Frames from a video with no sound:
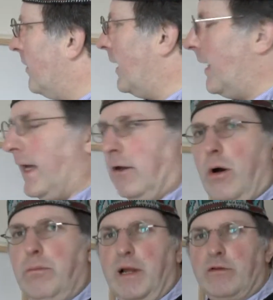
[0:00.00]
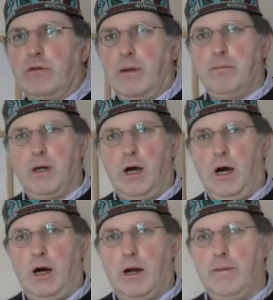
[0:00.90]
by a complex number
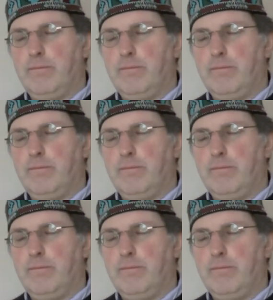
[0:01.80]
r.